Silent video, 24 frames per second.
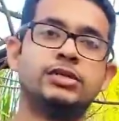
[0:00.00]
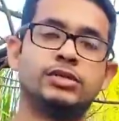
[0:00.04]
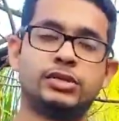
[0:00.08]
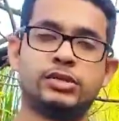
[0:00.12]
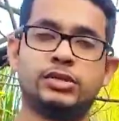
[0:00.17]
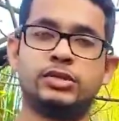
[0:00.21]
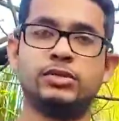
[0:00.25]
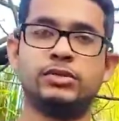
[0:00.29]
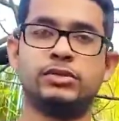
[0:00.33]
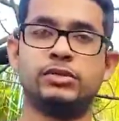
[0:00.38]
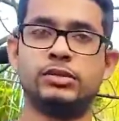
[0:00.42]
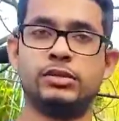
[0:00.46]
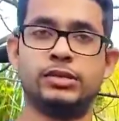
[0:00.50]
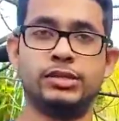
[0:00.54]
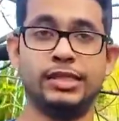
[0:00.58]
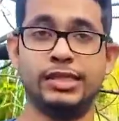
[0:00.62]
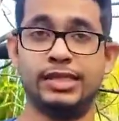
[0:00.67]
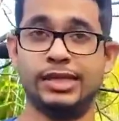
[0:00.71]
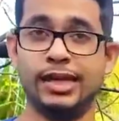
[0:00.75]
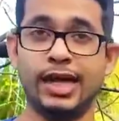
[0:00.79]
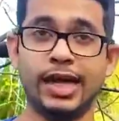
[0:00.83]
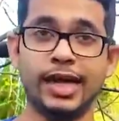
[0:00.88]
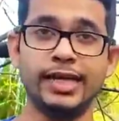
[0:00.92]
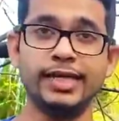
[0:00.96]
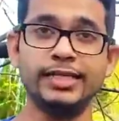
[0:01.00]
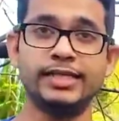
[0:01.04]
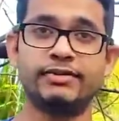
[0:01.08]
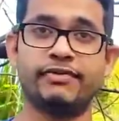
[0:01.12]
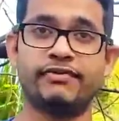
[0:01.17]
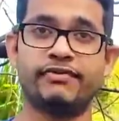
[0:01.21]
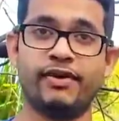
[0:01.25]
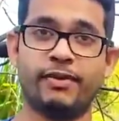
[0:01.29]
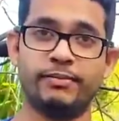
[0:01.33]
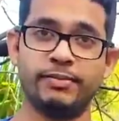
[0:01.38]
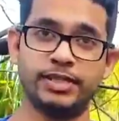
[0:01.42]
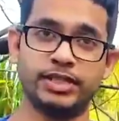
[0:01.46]
to the light
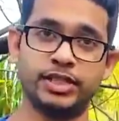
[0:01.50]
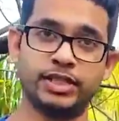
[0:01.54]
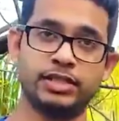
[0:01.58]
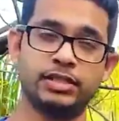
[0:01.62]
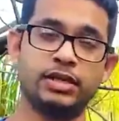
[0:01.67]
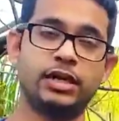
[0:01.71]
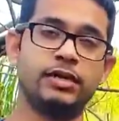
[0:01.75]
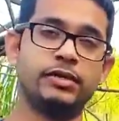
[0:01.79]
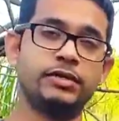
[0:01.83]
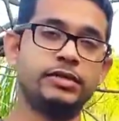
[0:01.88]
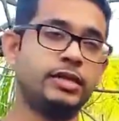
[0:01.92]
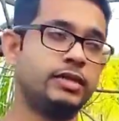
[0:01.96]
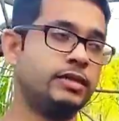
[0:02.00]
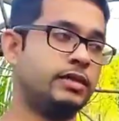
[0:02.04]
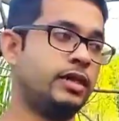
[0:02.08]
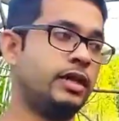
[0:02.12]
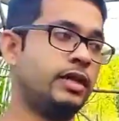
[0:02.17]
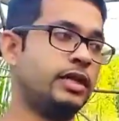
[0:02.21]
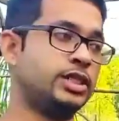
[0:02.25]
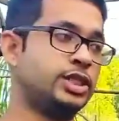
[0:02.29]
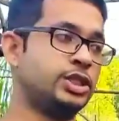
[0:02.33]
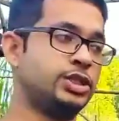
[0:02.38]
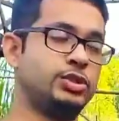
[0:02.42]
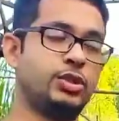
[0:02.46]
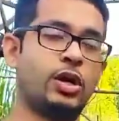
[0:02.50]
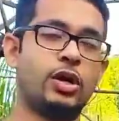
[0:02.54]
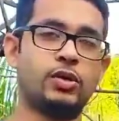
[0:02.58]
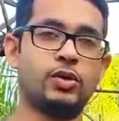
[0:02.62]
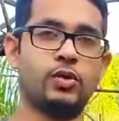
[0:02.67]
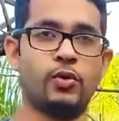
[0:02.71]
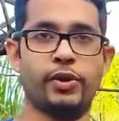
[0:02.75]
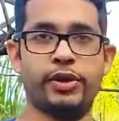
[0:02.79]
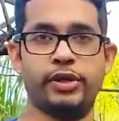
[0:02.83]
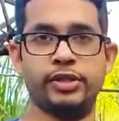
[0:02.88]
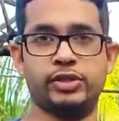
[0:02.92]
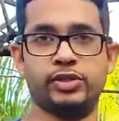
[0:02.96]
from the sun, then it's not
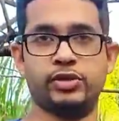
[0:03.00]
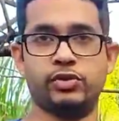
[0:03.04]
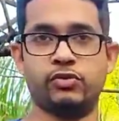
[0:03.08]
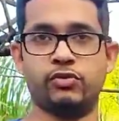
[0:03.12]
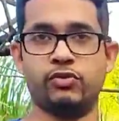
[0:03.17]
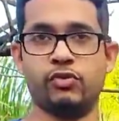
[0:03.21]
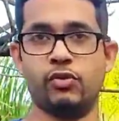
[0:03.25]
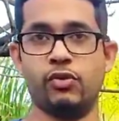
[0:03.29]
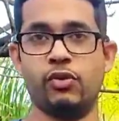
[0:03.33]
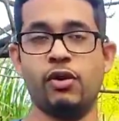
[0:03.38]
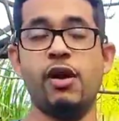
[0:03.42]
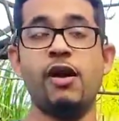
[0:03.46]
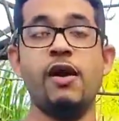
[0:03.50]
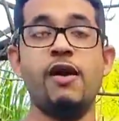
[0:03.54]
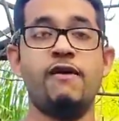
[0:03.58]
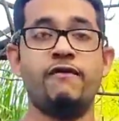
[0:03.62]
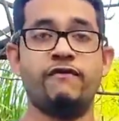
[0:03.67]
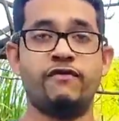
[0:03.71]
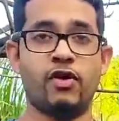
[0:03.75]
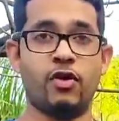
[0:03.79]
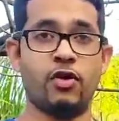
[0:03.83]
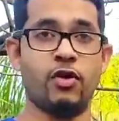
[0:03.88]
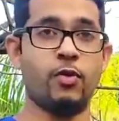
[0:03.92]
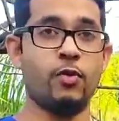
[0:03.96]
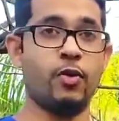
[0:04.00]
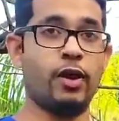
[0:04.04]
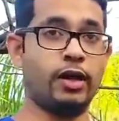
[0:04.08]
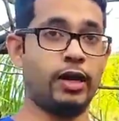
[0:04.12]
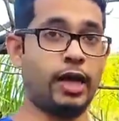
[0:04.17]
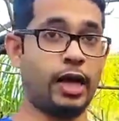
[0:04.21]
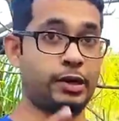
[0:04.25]
going to grow very well.